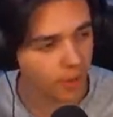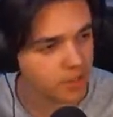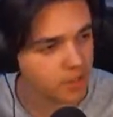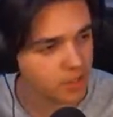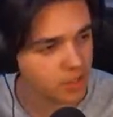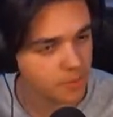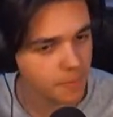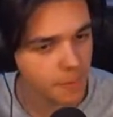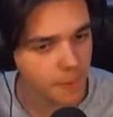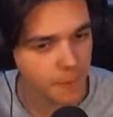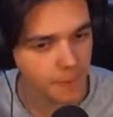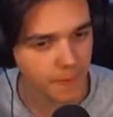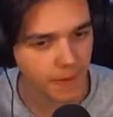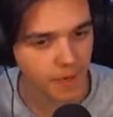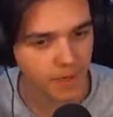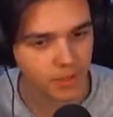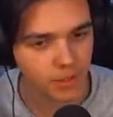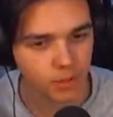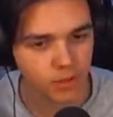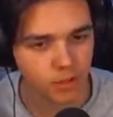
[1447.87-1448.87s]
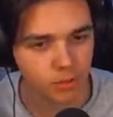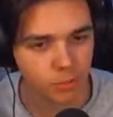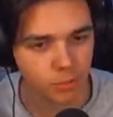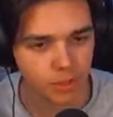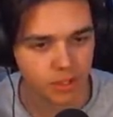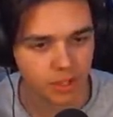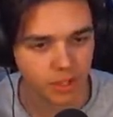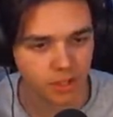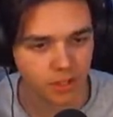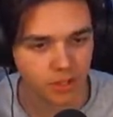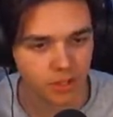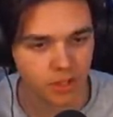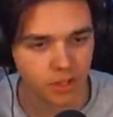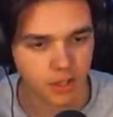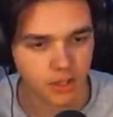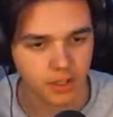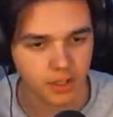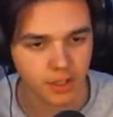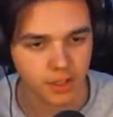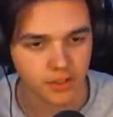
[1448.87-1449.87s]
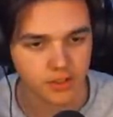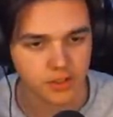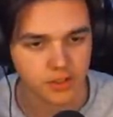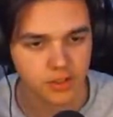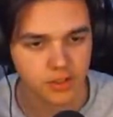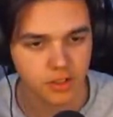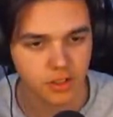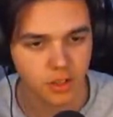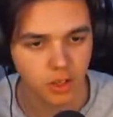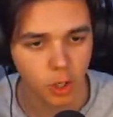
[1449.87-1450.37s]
it. I knew you'd be here. Ah, oh, yes.